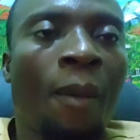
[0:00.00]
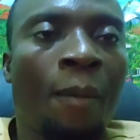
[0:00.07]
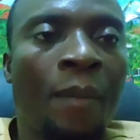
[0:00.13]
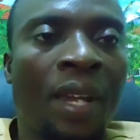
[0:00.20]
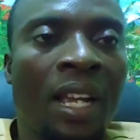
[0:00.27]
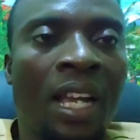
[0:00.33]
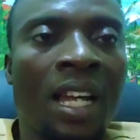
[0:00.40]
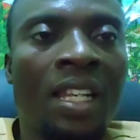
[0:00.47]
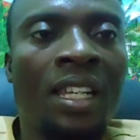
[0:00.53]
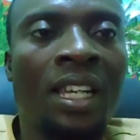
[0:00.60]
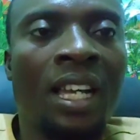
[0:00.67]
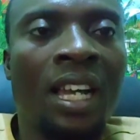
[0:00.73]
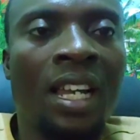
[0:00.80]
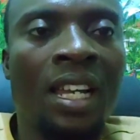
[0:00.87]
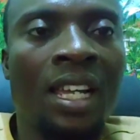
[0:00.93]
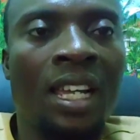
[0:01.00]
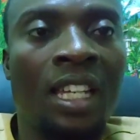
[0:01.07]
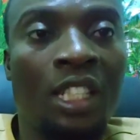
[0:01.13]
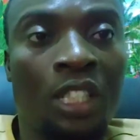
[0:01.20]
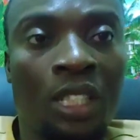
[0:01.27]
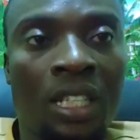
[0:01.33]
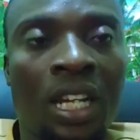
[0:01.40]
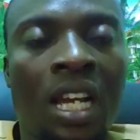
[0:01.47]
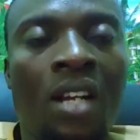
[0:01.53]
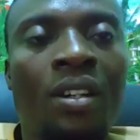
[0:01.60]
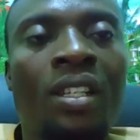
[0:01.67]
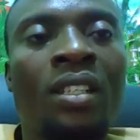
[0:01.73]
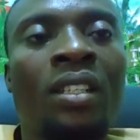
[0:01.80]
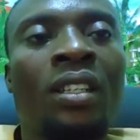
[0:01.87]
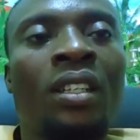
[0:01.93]
mechanical
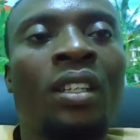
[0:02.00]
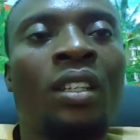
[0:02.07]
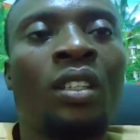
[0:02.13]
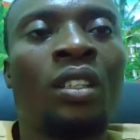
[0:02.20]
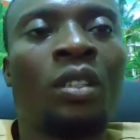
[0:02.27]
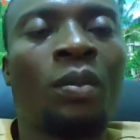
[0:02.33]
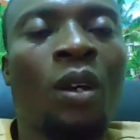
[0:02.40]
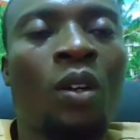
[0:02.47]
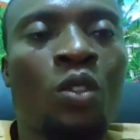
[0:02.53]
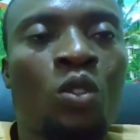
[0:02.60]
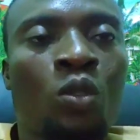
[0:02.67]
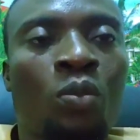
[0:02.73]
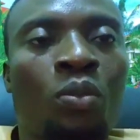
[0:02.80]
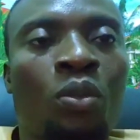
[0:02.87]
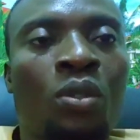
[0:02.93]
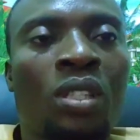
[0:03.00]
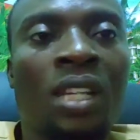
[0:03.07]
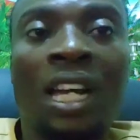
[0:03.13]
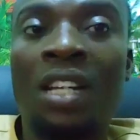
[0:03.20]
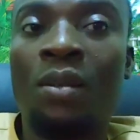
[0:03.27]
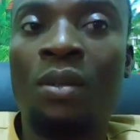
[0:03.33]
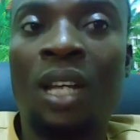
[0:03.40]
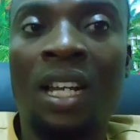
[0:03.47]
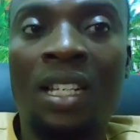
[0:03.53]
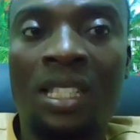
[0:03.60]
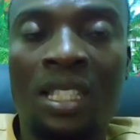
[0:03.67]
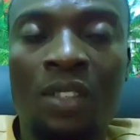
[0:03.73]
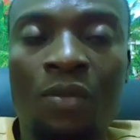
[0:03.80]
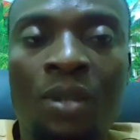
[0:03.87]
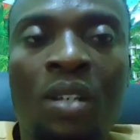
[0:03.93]
engineering, you may want to put
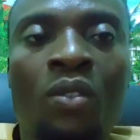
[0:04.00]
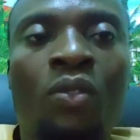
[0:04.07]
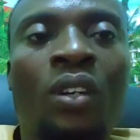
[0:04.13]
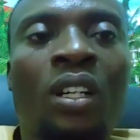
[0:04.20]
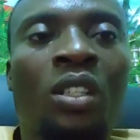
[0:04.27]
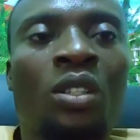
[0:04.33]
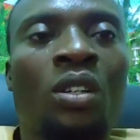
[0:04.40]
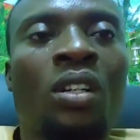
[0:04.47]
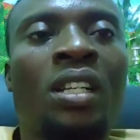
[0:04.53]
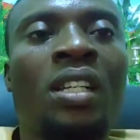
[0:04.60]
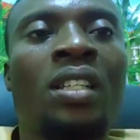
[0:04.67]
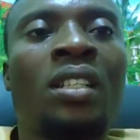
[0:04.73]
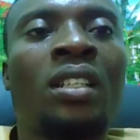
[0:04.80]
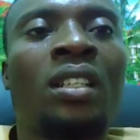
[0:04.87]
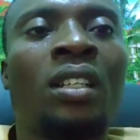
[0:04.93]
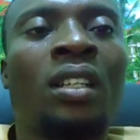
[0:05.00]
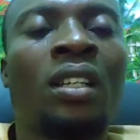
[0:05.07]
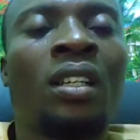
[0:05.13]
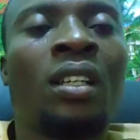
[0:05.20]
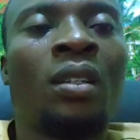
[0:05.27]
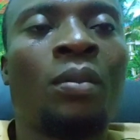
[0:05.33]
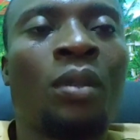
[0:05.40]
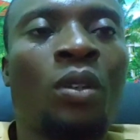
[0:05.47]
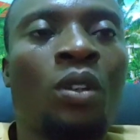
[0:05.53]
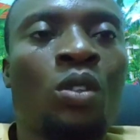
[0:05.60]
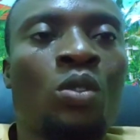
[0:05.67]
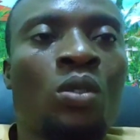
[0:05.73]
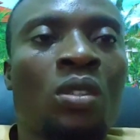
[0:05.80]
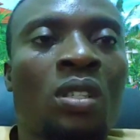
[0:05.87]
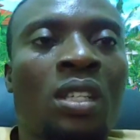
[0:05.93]
additive manufacturing. You may want
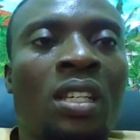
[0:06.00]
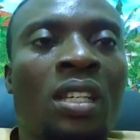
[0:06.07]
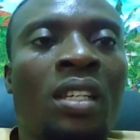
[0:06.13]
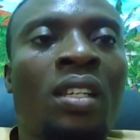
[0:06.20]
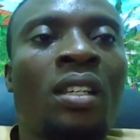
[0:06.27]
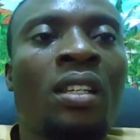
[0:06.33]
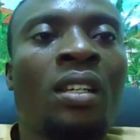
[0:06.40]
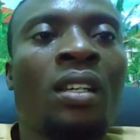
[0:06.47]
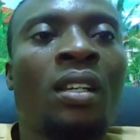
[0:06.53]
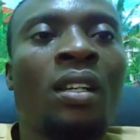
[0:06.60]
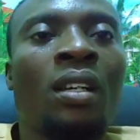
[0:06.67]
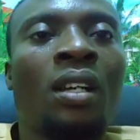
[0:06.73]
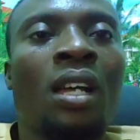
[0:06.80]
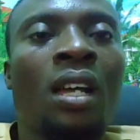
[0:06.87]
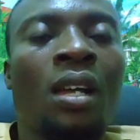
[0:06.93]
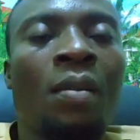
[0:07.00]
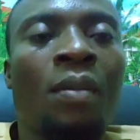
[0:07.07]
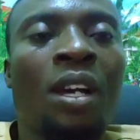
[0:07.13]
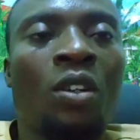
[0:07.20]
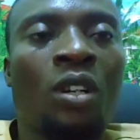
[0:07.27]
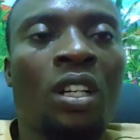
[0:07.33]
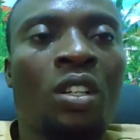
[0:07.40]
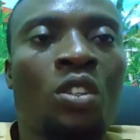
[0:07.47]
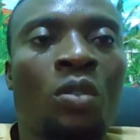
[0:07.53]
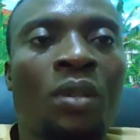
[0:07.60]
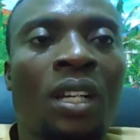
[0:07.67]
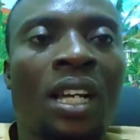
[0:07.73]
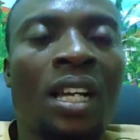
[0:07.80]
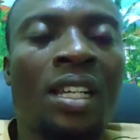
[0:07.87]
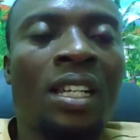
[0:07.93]
to say
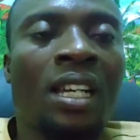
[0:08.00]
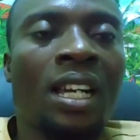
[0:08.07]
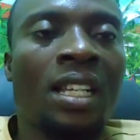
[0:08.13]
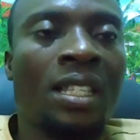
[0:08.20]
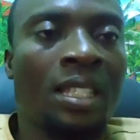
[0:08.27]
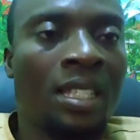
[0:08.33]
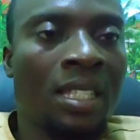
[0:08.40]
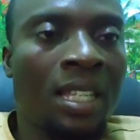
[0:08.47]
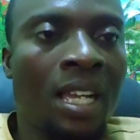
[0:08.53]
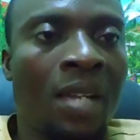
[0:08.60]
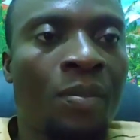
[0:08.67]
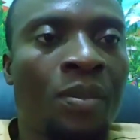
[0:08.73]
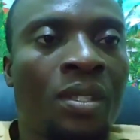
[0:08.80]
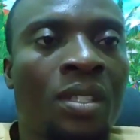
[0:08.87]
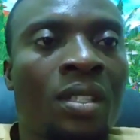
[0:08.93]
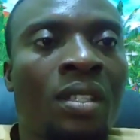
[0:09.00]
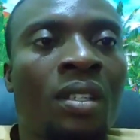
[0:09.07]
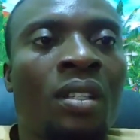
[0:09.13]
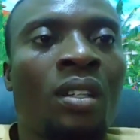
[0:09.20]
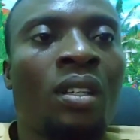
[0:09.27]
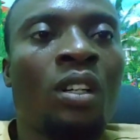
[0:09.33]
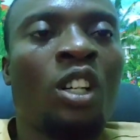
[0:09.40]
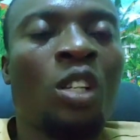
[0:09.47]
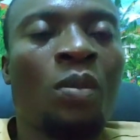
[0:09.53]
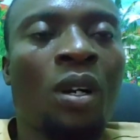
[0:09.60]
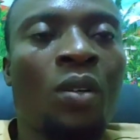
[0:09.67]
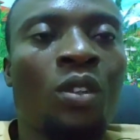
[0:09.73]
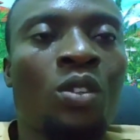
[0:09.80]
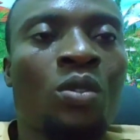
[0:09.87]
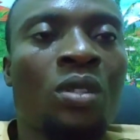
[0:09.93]
microelectromechanical systems, or you might
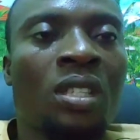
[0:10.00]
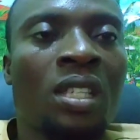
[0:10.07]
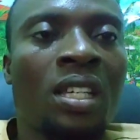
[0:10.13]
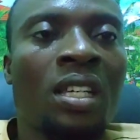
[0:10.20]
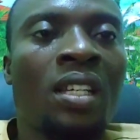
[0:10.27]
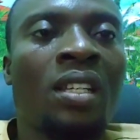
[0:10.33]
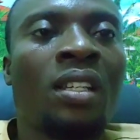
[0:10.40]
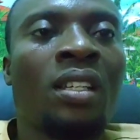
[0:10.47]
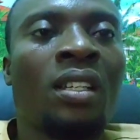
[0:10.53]
want to say